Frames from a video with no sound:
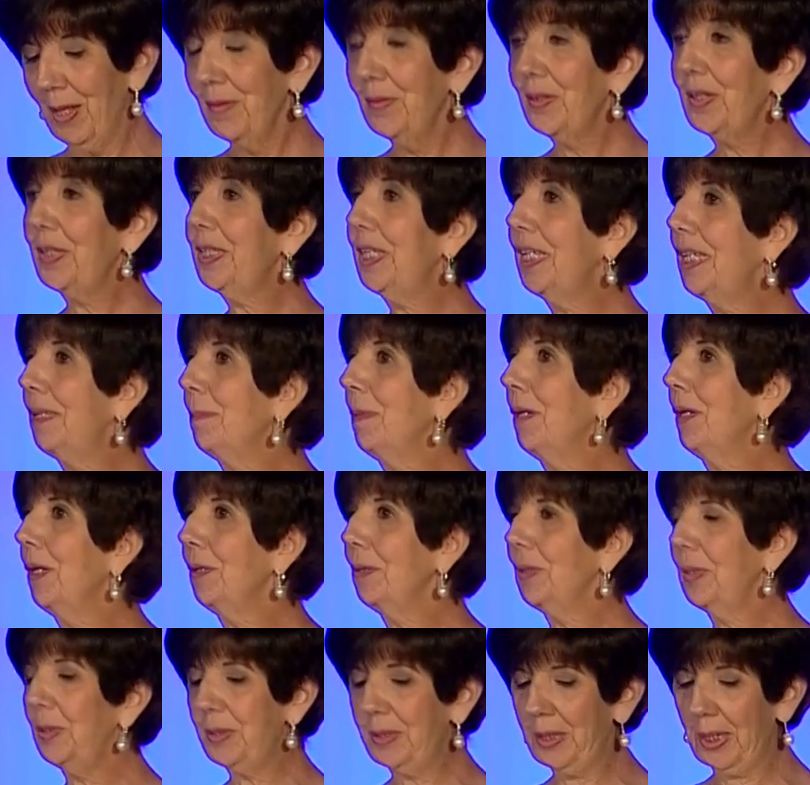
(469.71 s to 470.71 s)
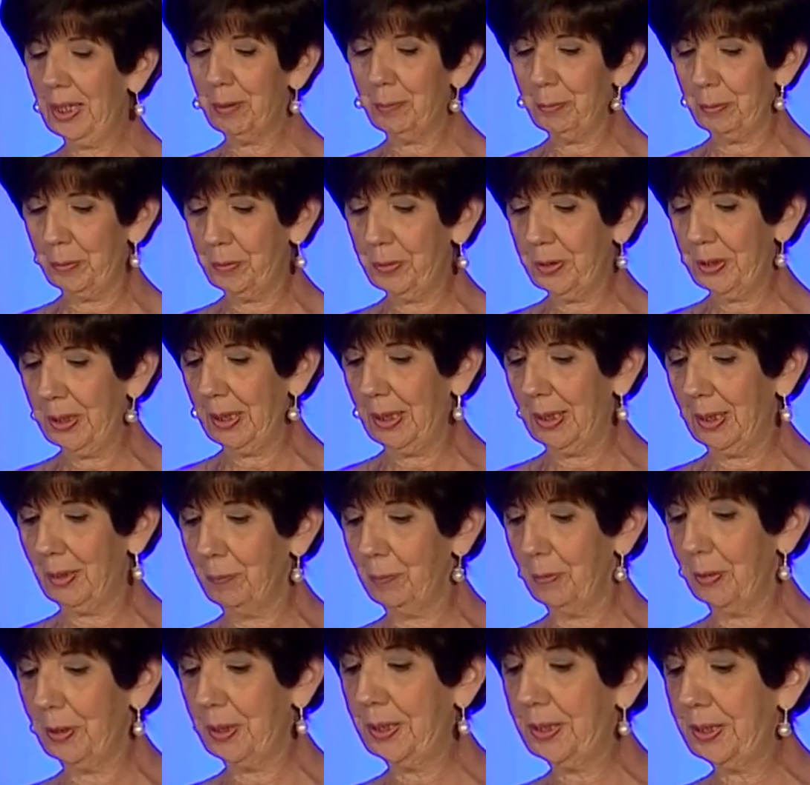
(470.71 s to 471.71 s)
The chemo day
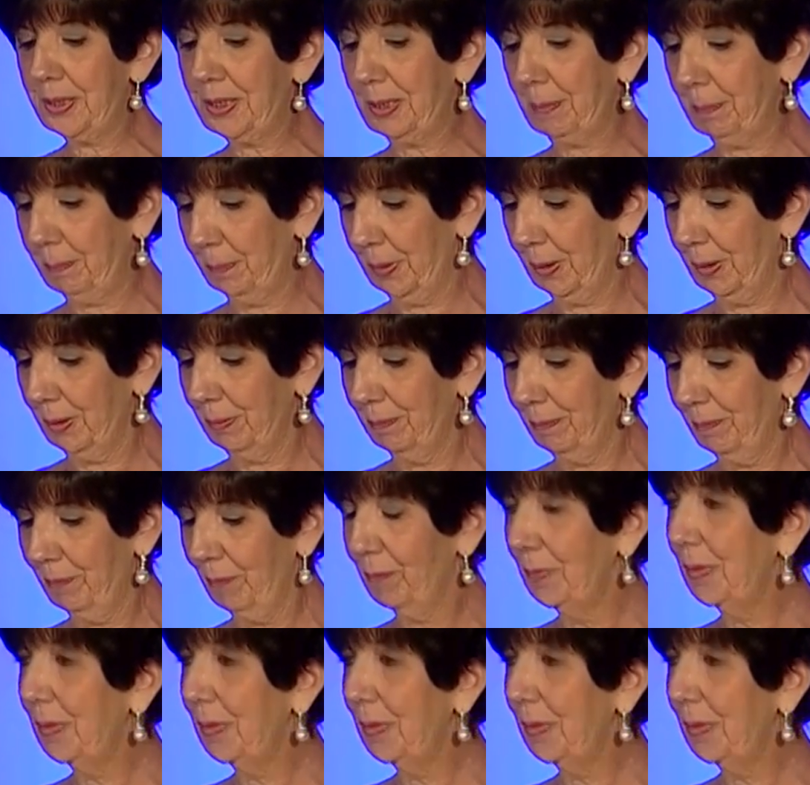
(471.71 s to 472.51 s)
routine was simple.